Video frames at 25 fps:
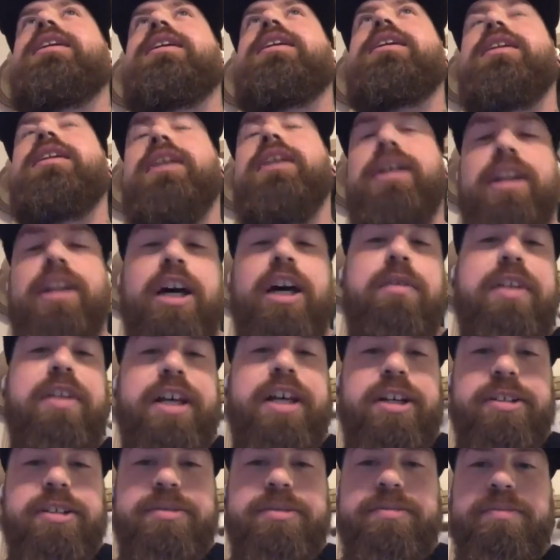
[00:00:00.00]
Uh, love
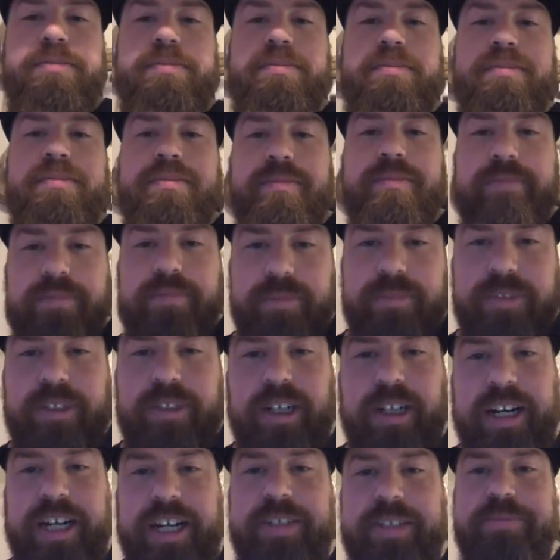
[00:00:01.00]
letter.
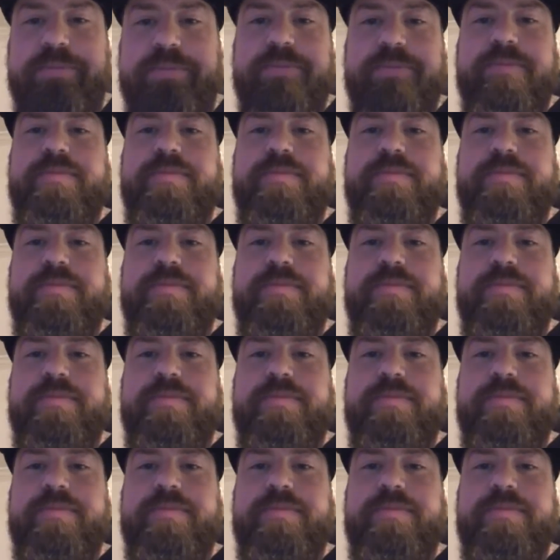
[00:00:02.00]
All right.